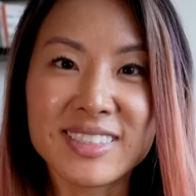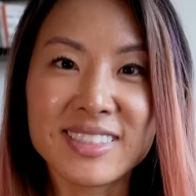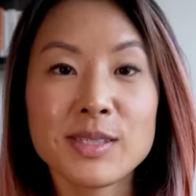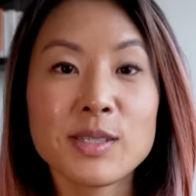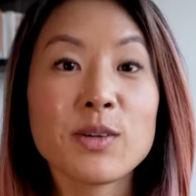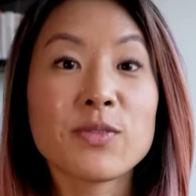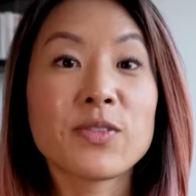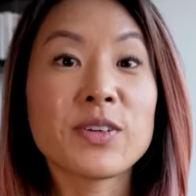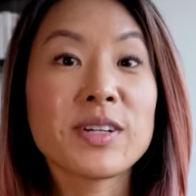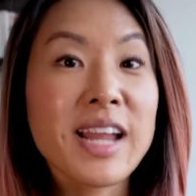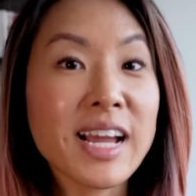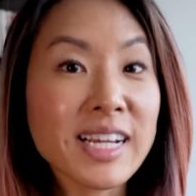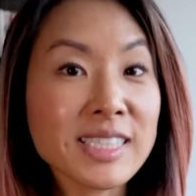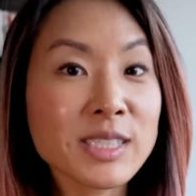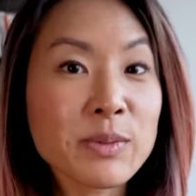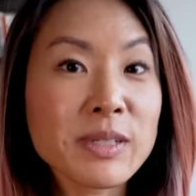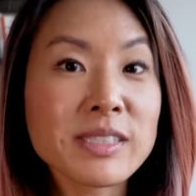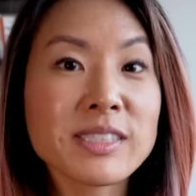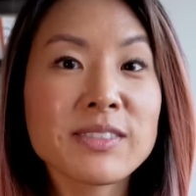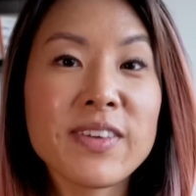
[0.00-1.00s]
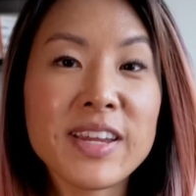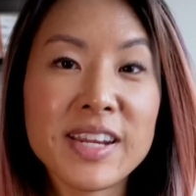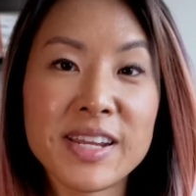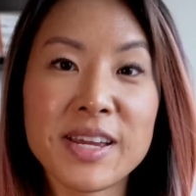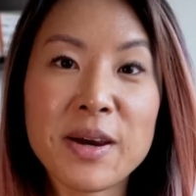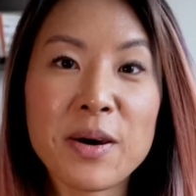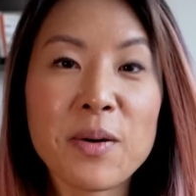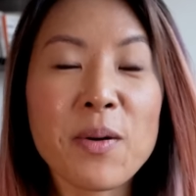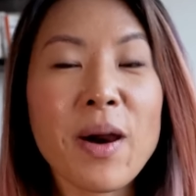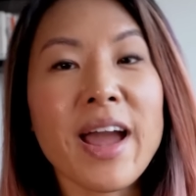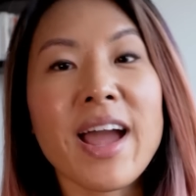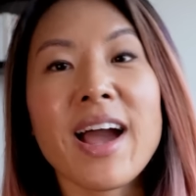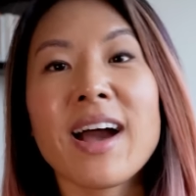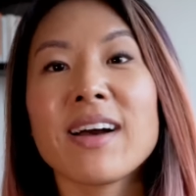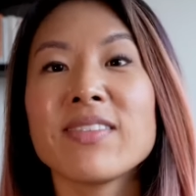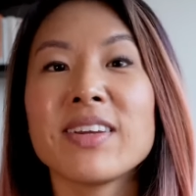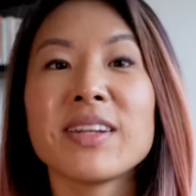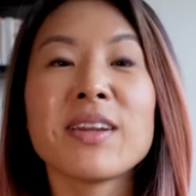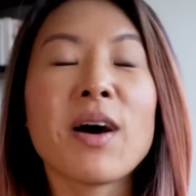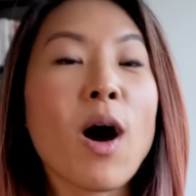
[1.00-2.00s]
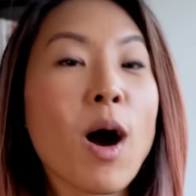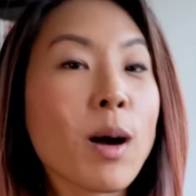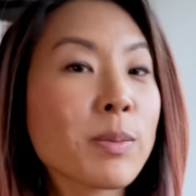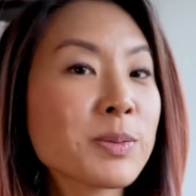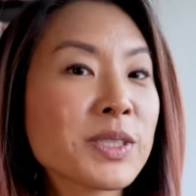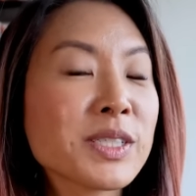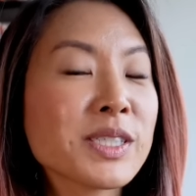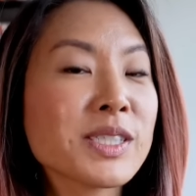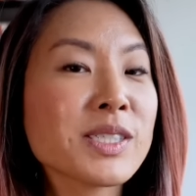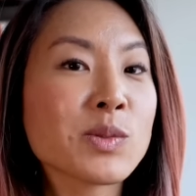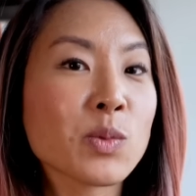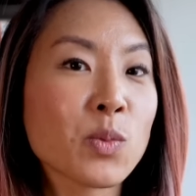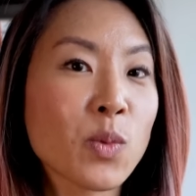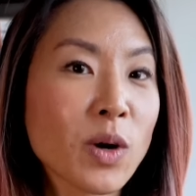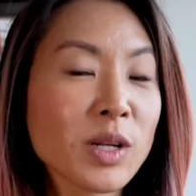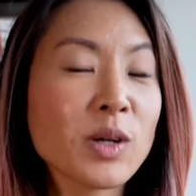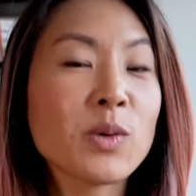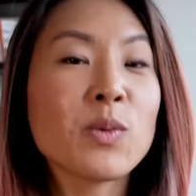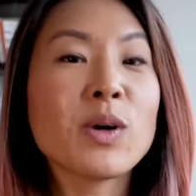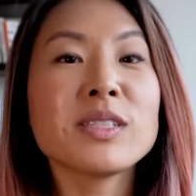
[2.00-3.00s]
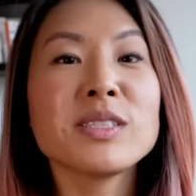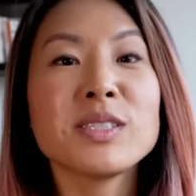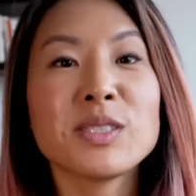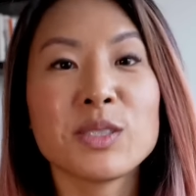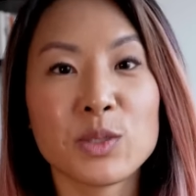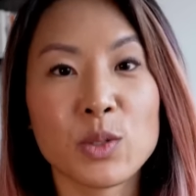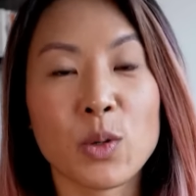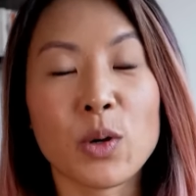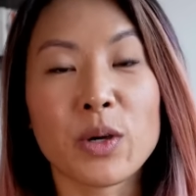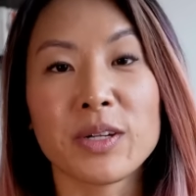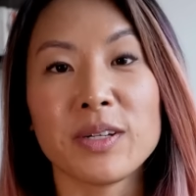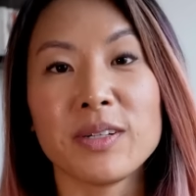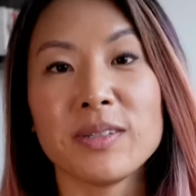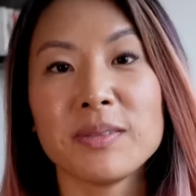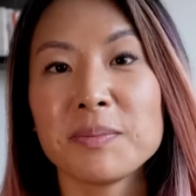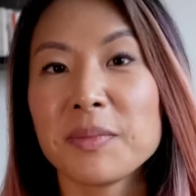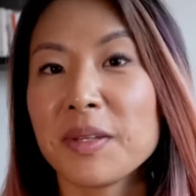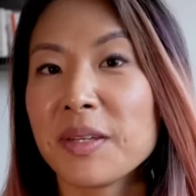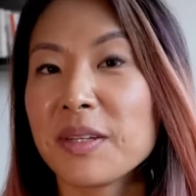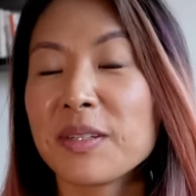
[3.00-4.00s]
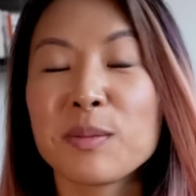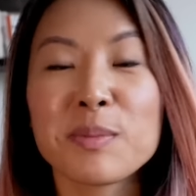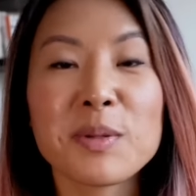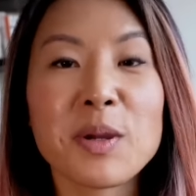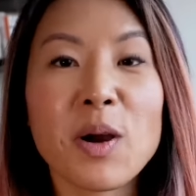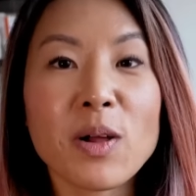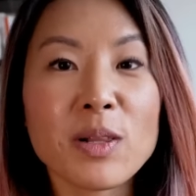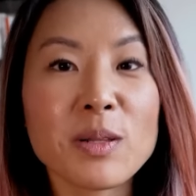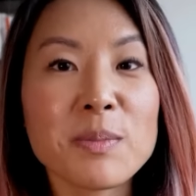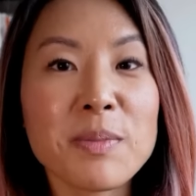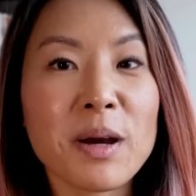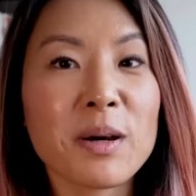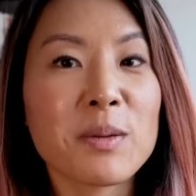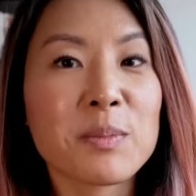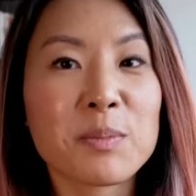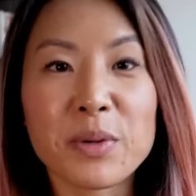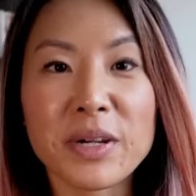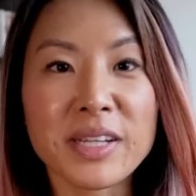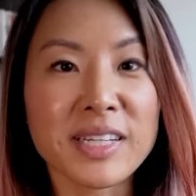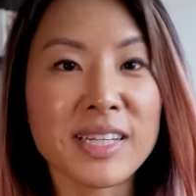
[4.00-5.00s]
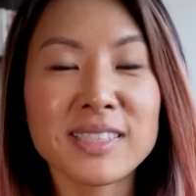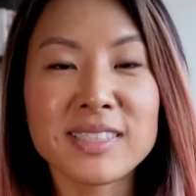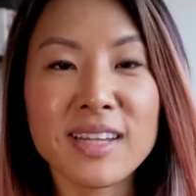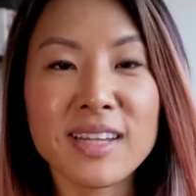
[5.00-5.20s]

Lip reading: So for next week's video, I have an Options 101 tutorial. It'll be all about breaking